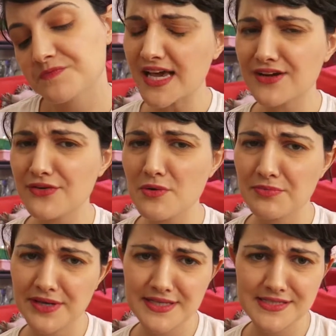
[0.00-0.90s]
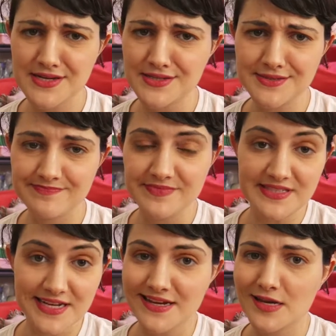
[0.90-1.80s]
I got it from a place called
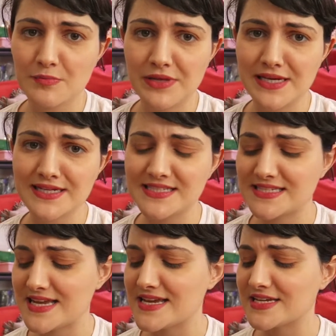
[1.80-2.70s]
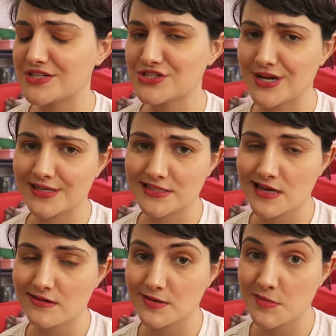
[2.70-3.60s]
Decking Plants in
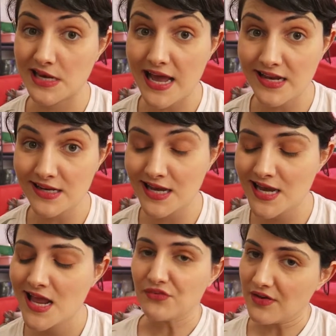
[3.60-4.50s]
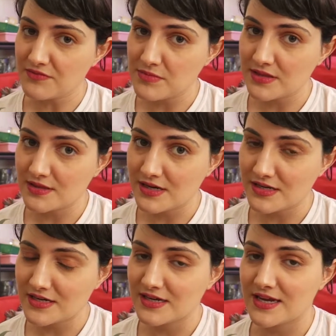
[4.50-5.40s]
Chinatown in Manhattan. If you haven't been
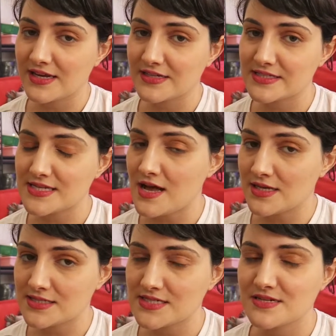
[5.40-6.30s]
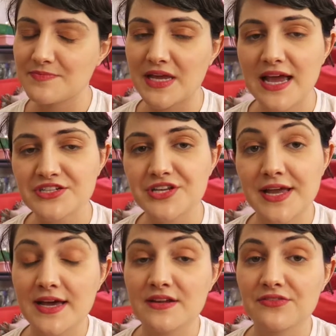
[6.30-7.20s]
there, it's awesome. They actually
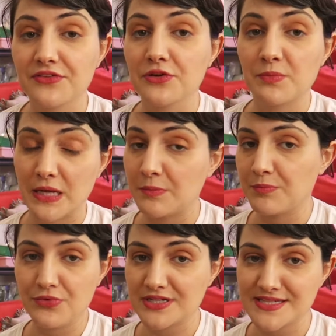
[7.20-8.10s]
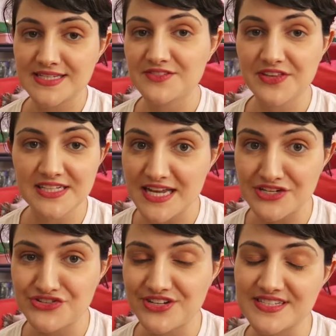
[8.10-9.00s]
had a few pink princess
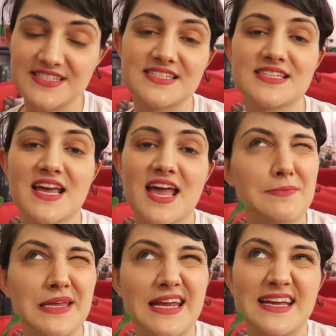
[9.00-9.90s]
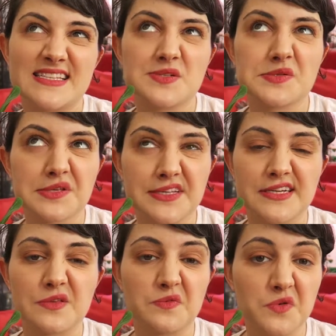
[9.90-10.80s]
philodendrons. I mean, I guess there was only
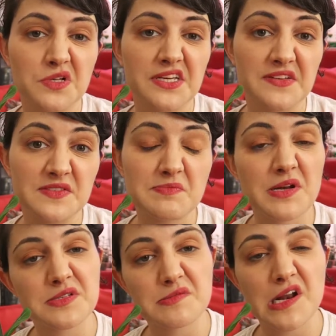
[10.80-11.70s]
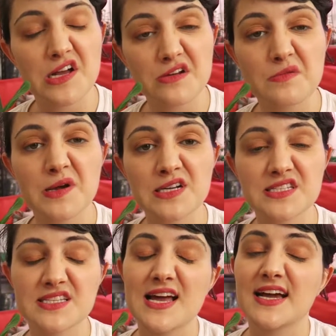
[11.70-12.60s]
like 4 leaves, but it was about 100 bucks.